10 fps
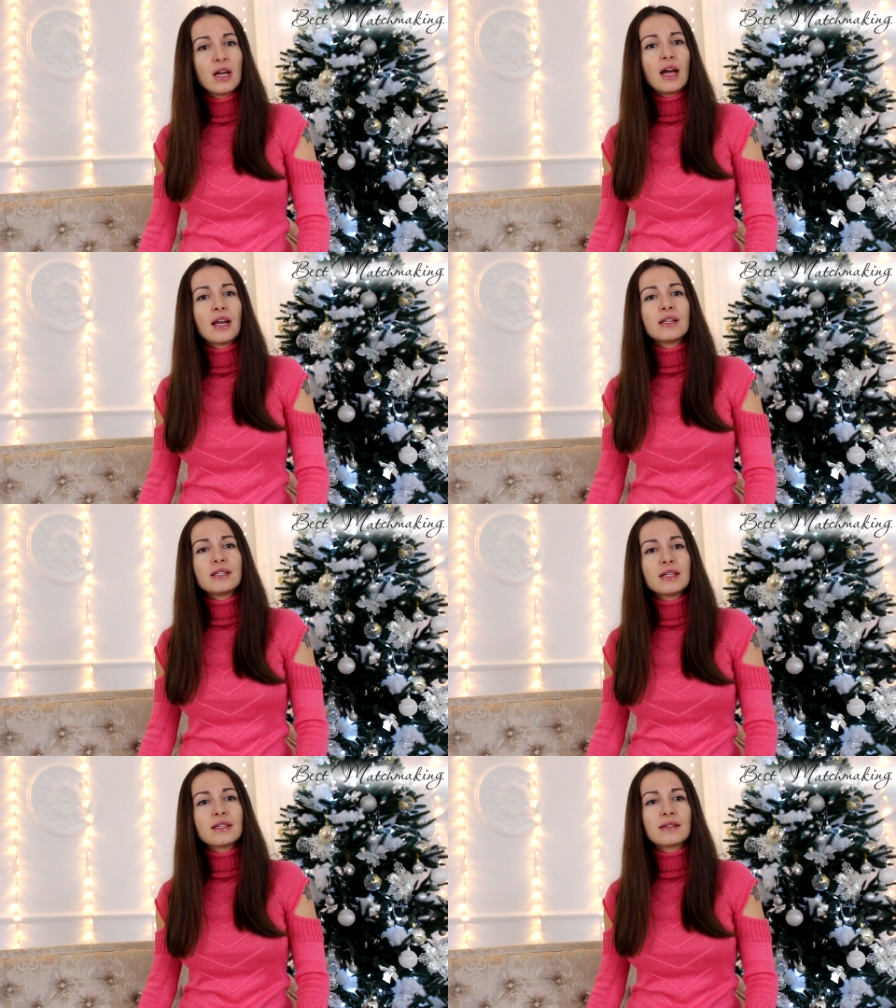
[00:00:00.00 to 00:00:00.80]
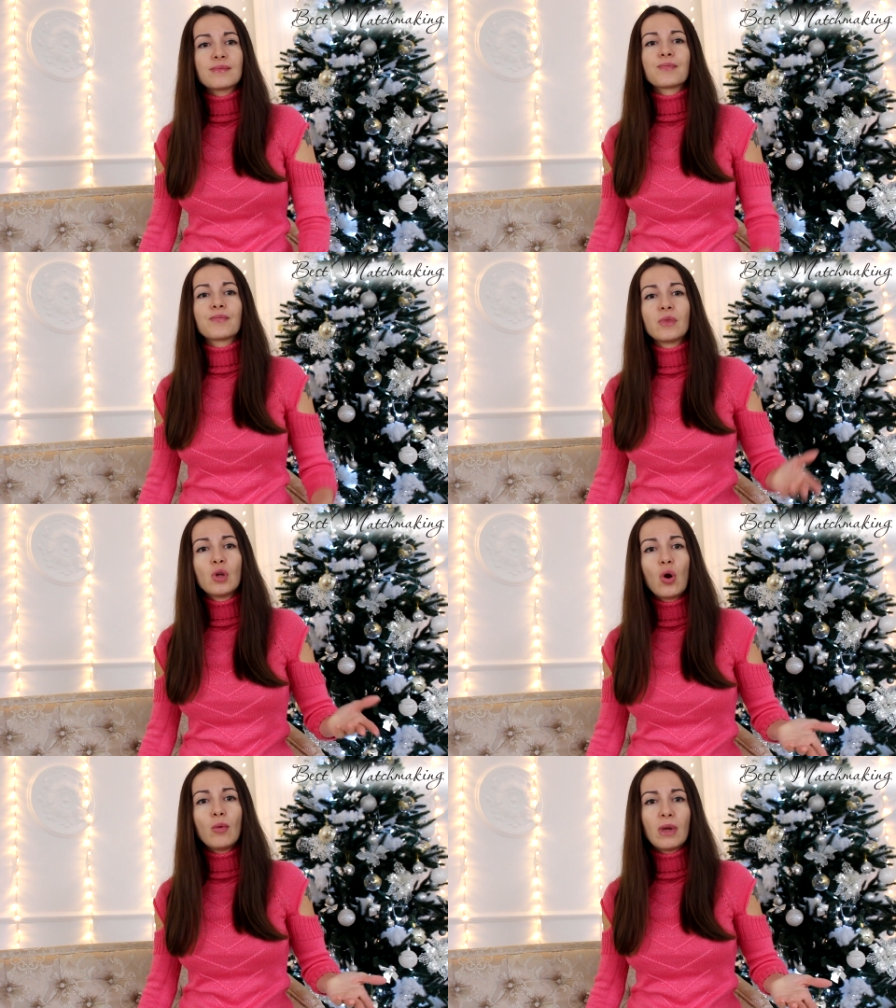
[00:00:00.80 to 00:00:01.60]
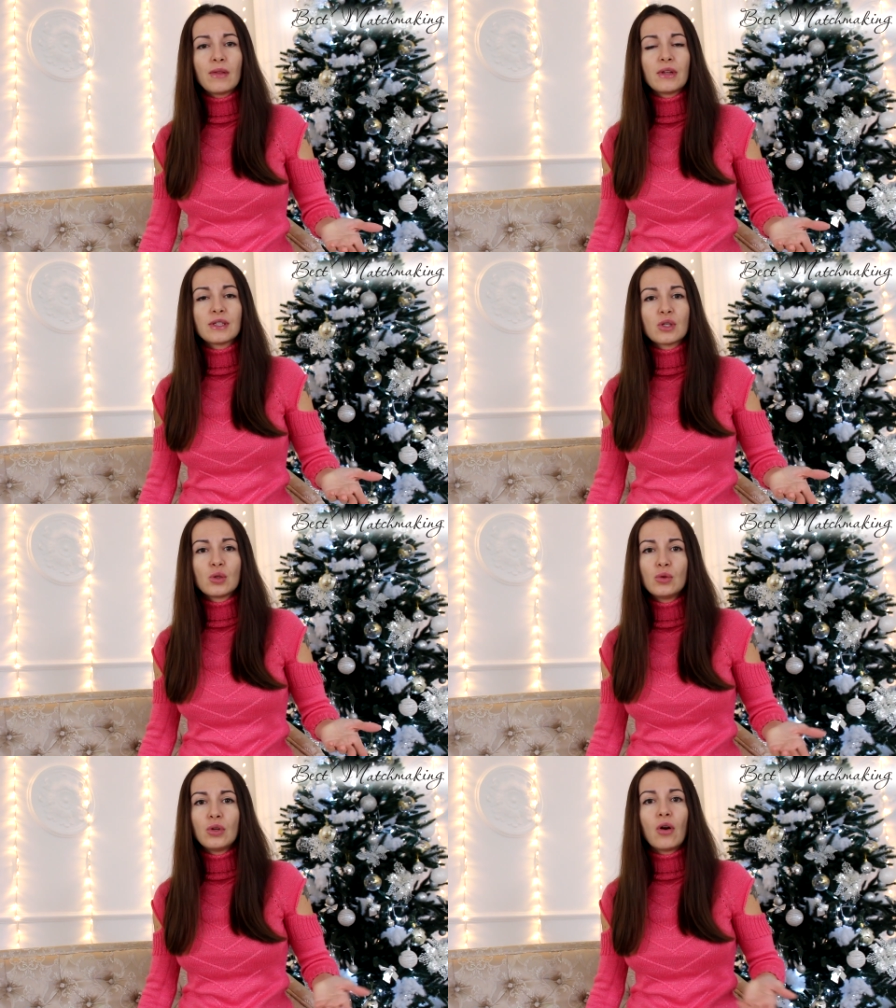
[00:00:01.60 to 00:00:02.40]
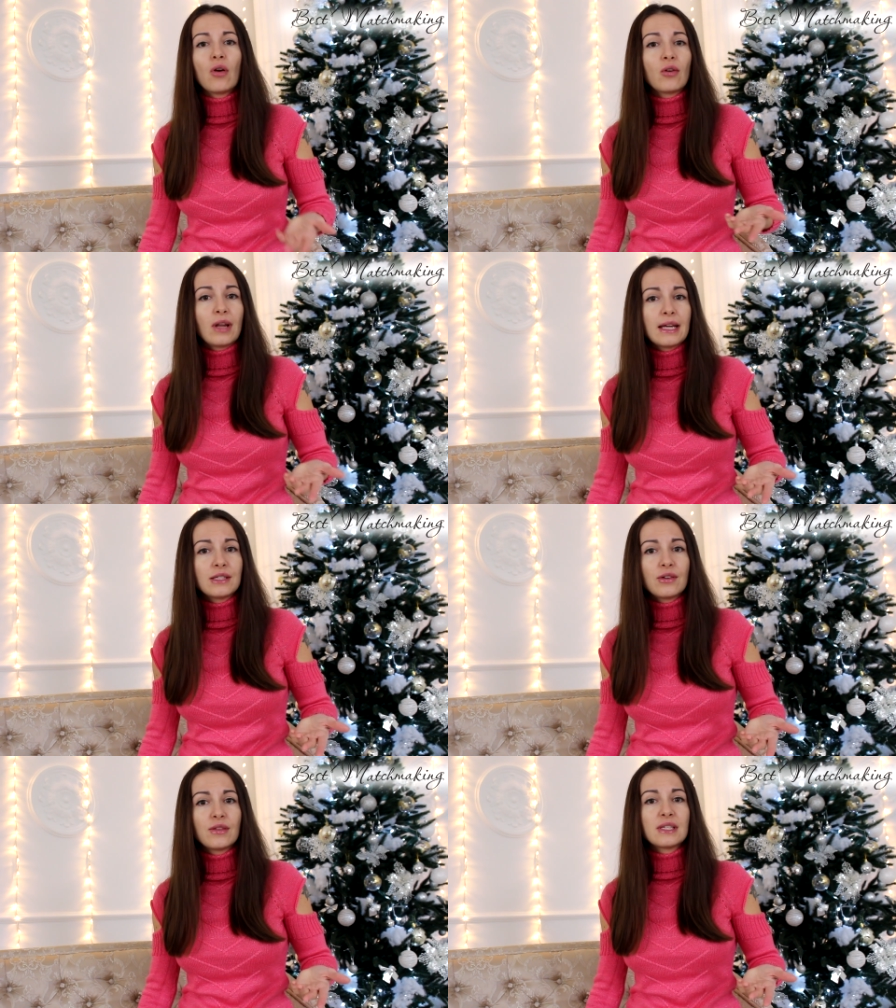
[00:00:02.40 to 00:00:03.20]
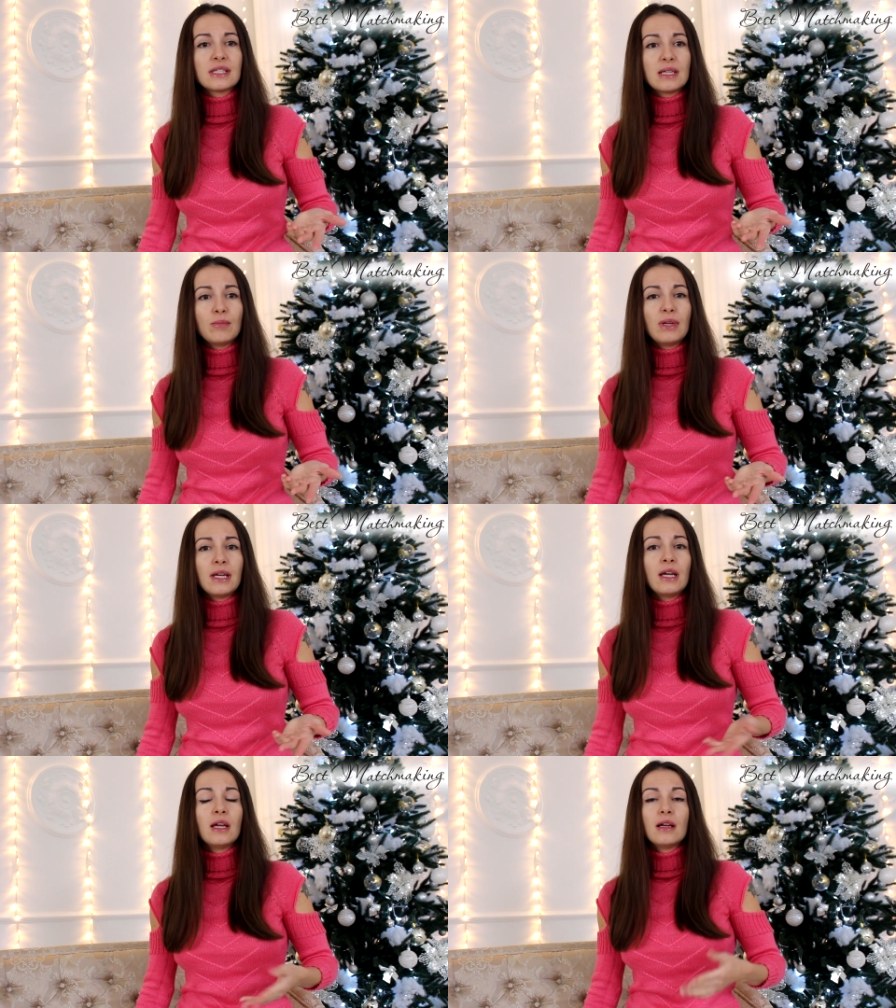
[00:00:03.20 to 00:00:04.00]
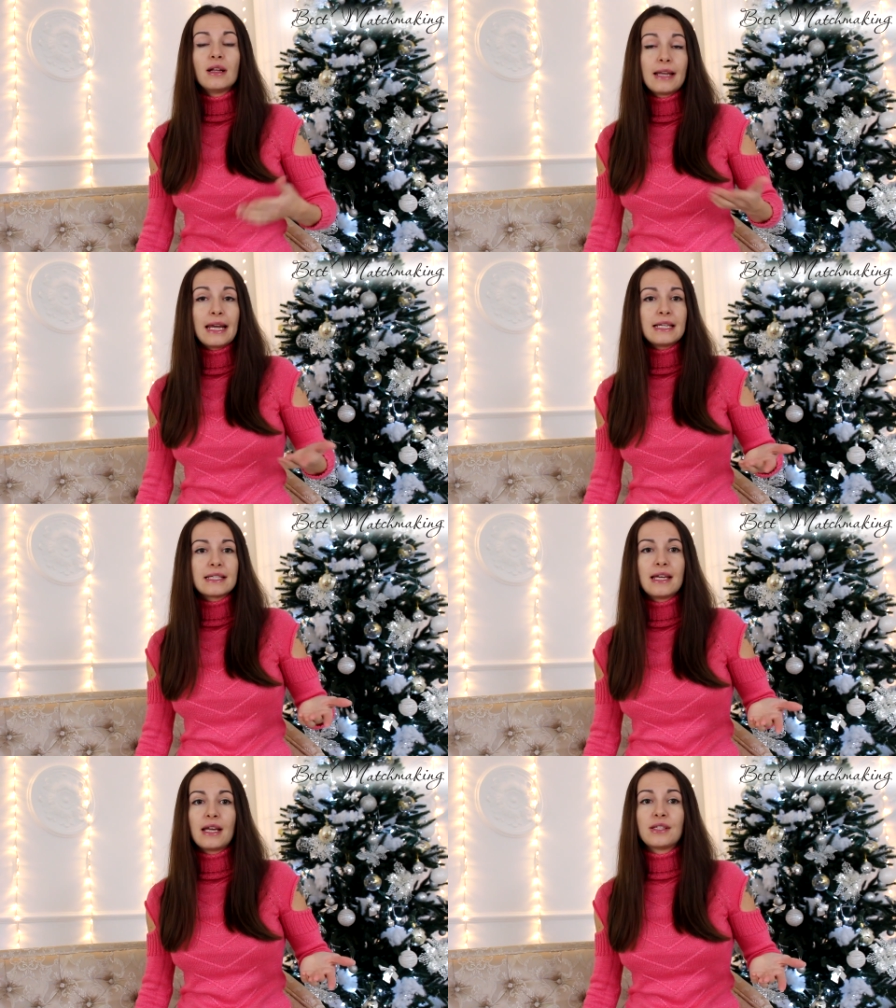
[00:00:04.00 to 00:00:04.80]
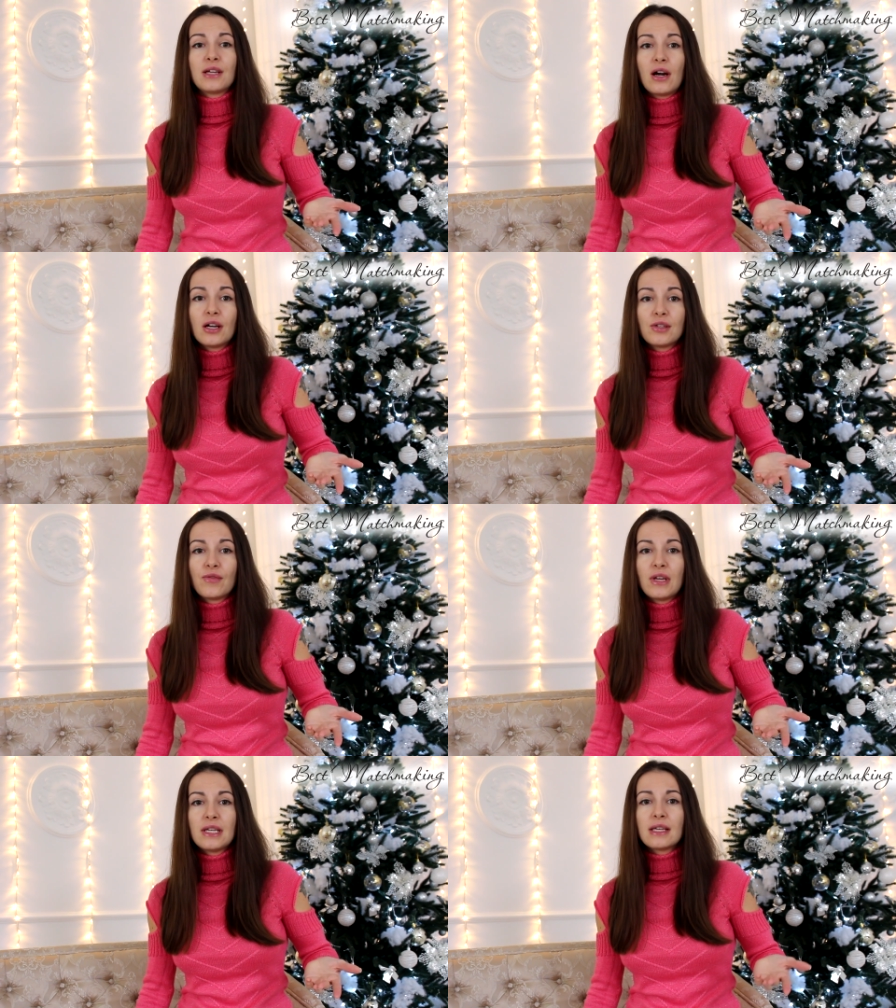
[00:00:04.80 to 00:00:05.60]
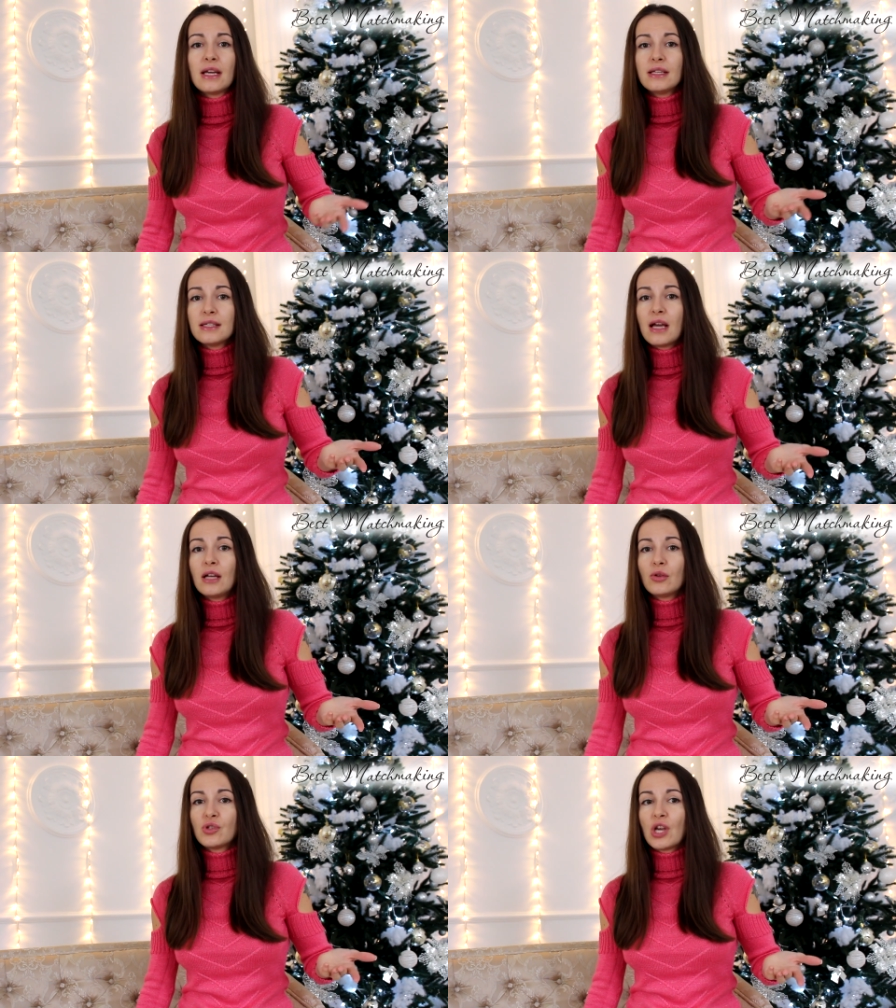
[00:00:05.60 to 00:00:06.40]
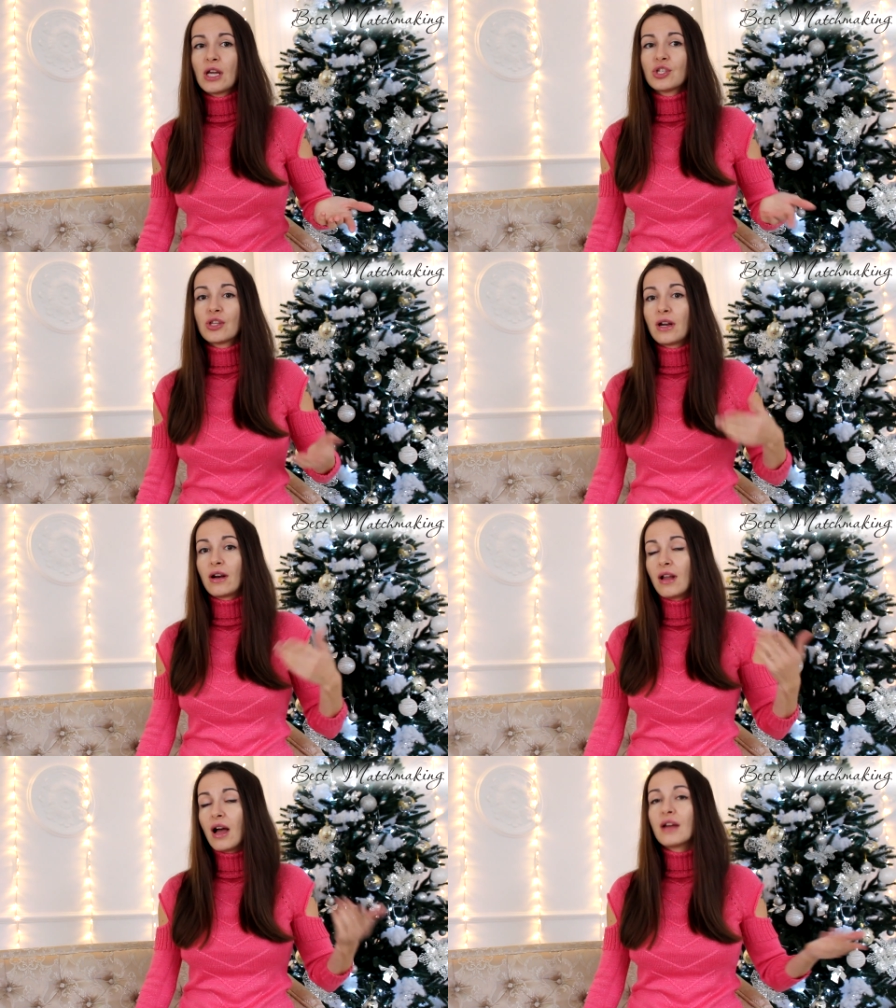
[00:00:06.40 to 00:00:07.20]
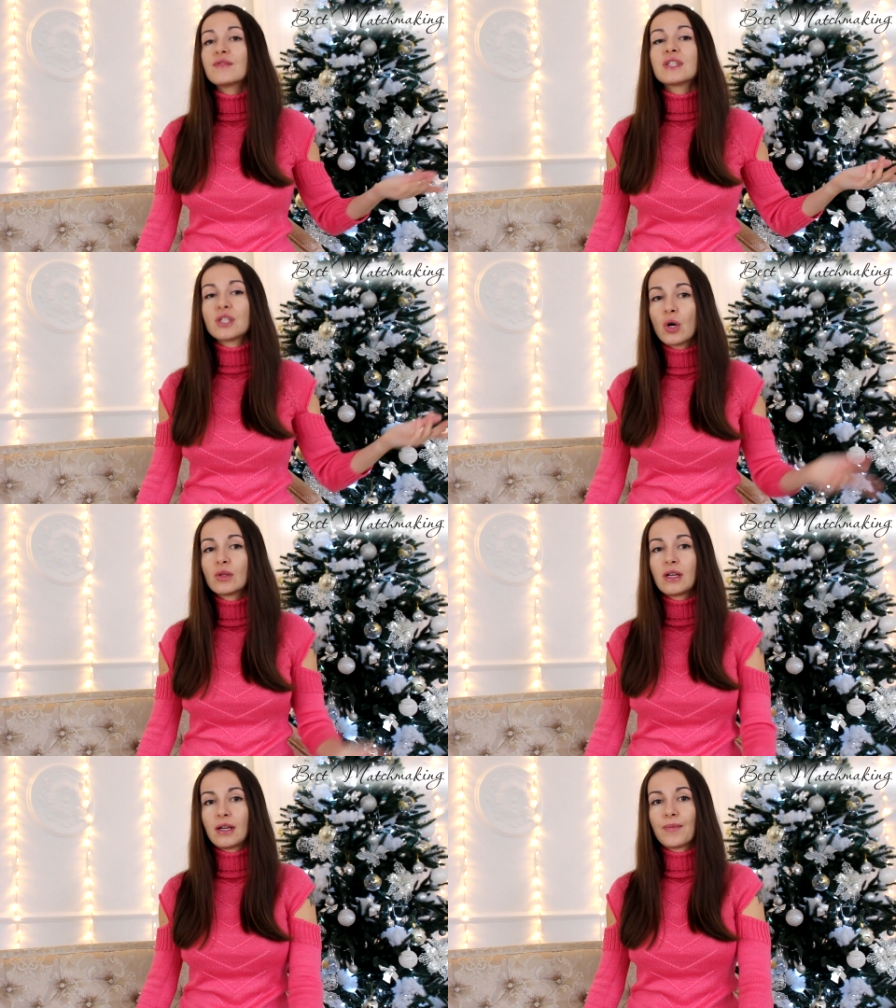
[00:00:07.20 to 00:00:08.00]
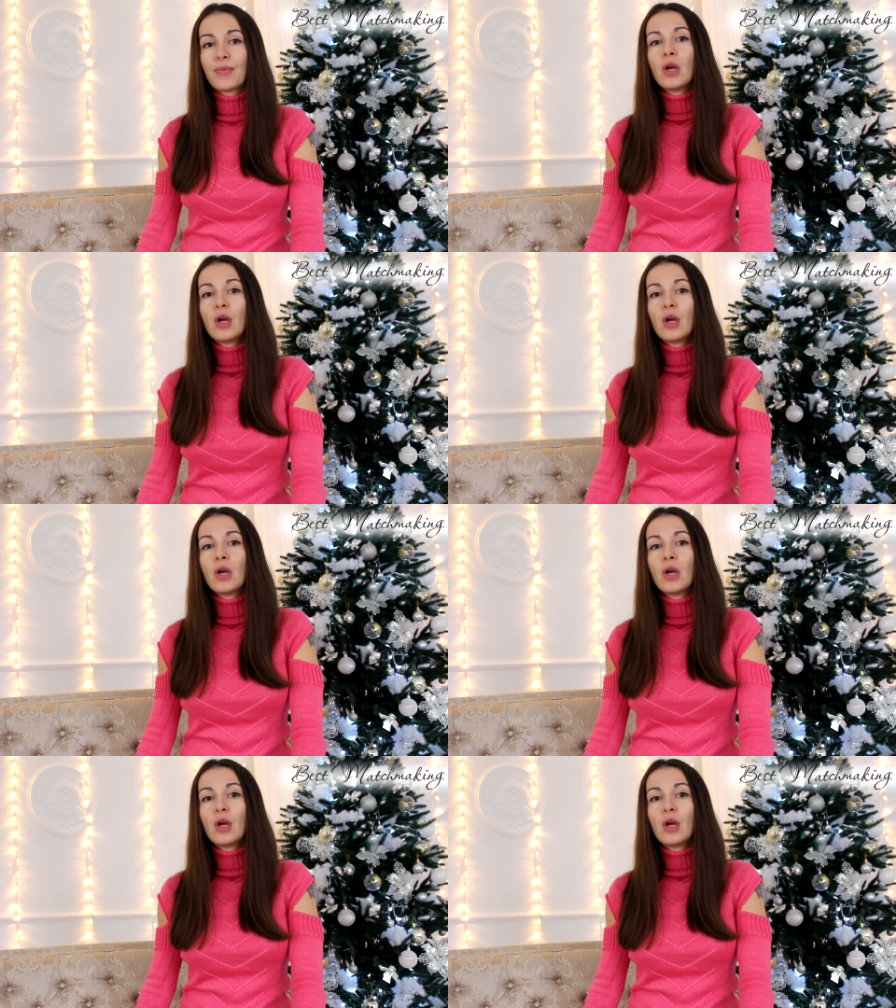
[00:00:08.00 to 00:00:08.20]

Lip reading: And it is normal that sooner or later ladies get tired of this and decide to change their lives totally.